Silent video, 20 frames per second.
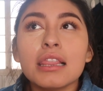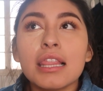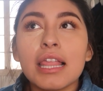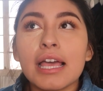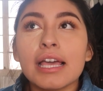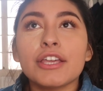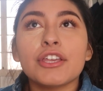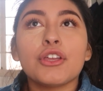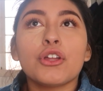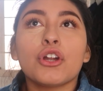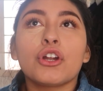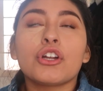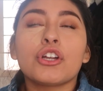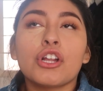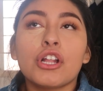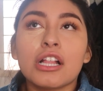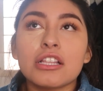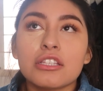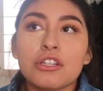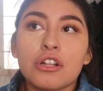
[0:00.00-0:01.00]
Like, you're
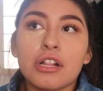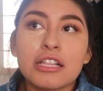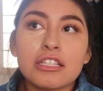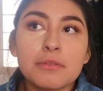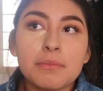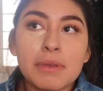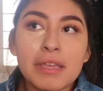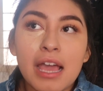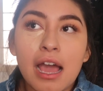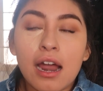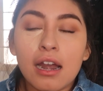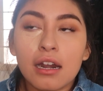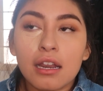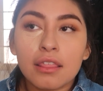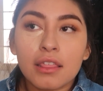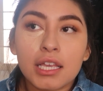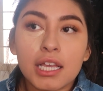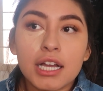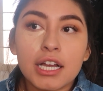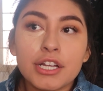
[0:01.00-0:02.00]
allowed to be out
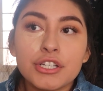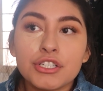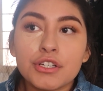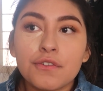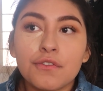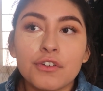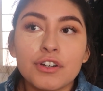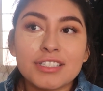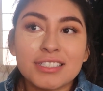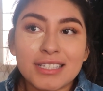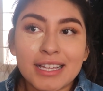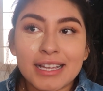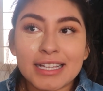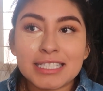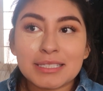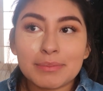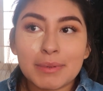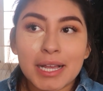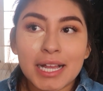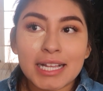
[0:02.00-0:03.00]
of the country for
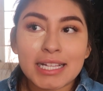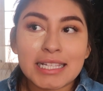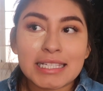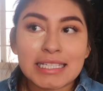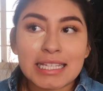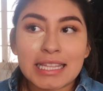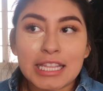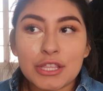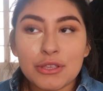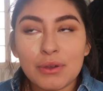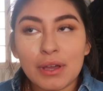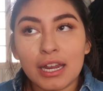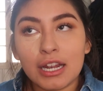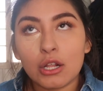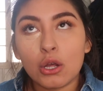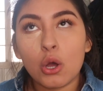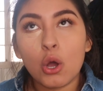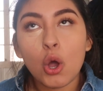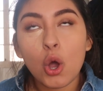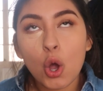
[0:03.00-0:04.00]
6 months, and then you
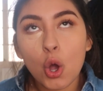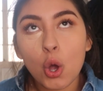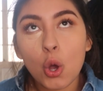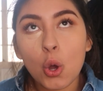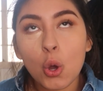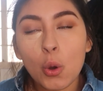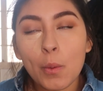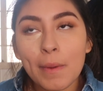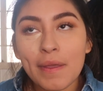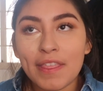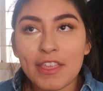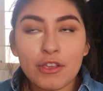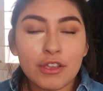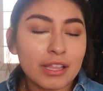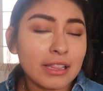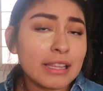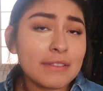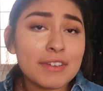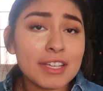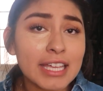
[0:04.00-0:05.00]
gotta go home, and then
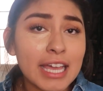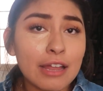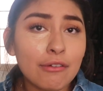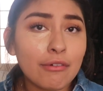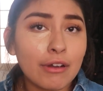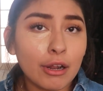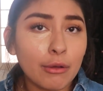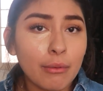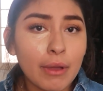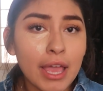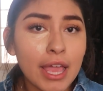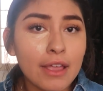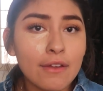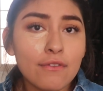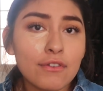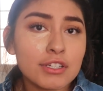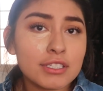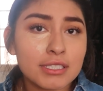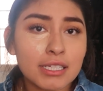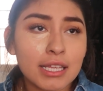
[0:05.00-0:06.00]
you can leave again right
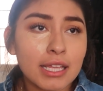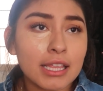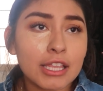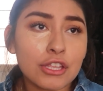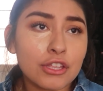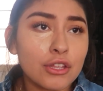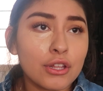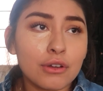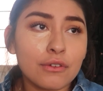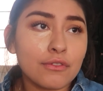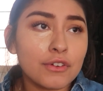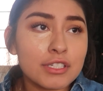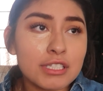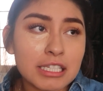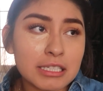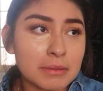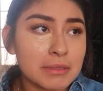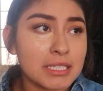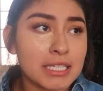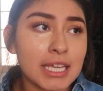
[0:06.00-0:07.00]
away for 6
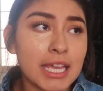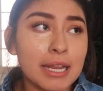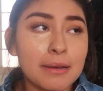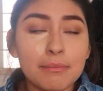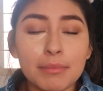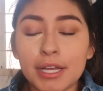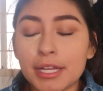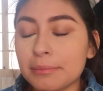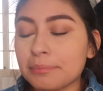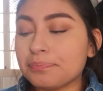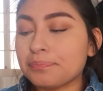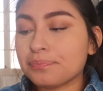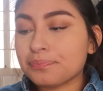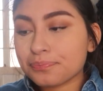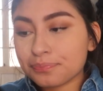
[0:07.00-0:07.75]
months again. But